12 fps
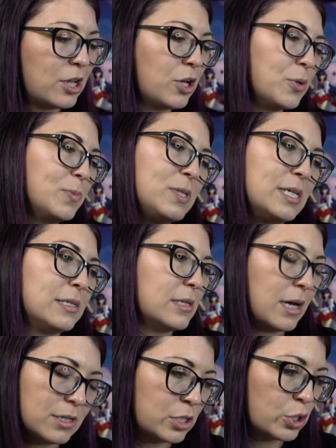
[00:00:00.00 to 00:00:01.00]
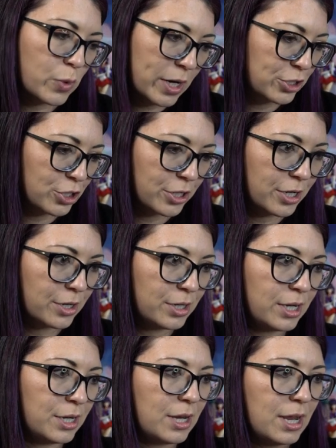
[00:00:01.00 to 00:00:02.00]
cubes is not structured
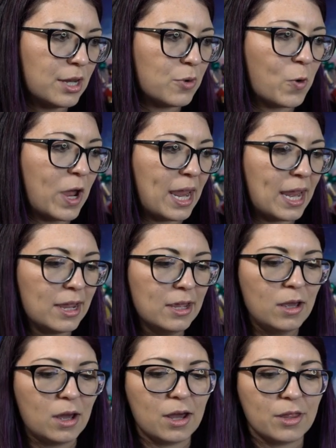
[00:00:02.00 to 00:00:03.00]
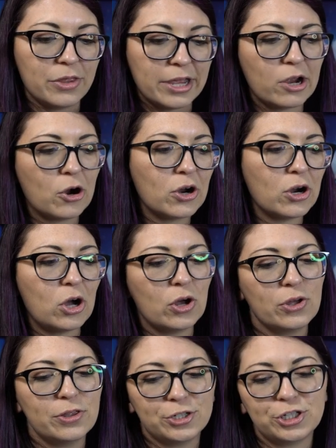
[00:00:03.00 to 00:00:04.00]
in any way. Uh, they are
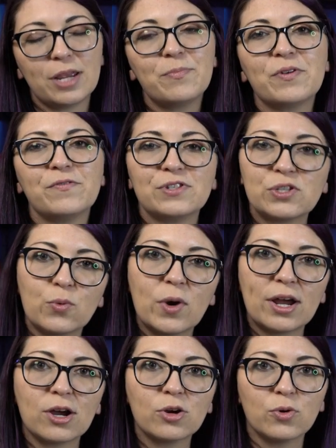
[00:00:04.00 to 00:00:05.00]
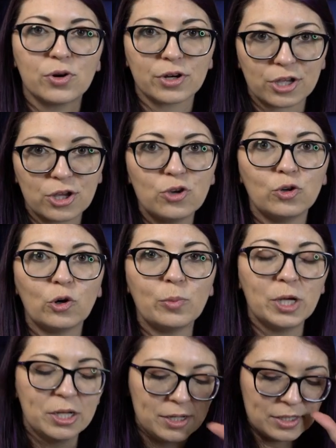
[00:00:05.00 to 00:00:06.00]
all the shape of a square or a cube
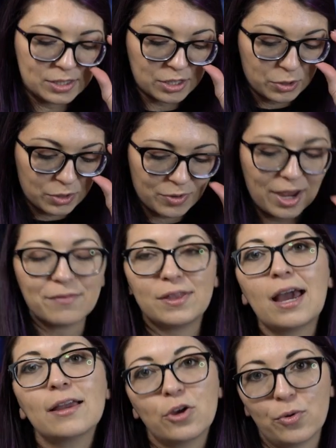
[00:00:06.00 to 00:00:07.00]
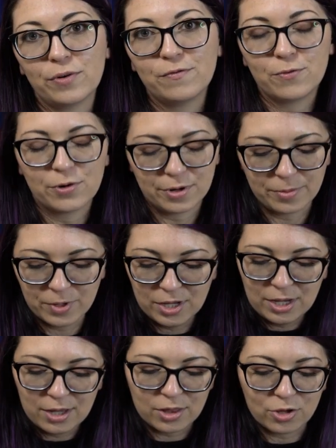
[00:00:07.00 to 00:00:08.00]
cube, so you have that going for them.
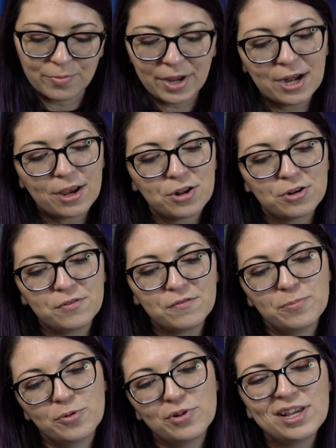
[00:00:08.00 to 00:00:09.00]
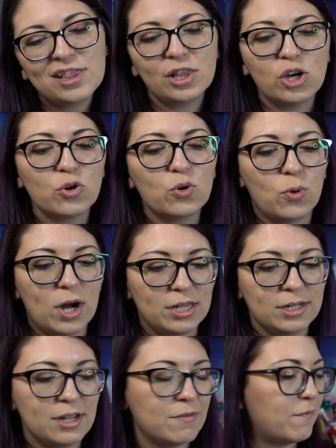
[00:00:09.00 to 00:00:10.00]
They're made out of pretty low
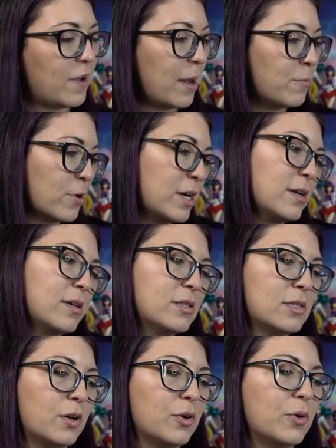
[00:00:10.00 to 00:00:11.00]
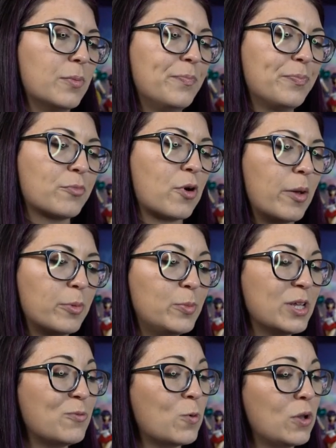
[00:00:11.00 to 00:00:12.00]
quality fabric, so
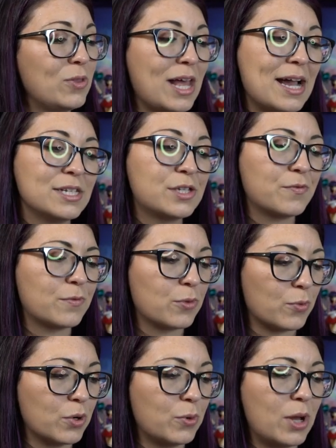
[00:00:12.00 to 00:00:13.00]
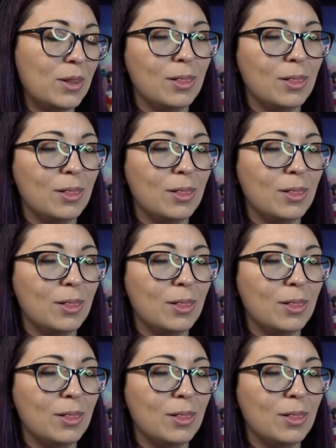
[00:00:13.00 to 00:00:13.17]
probably won't last through a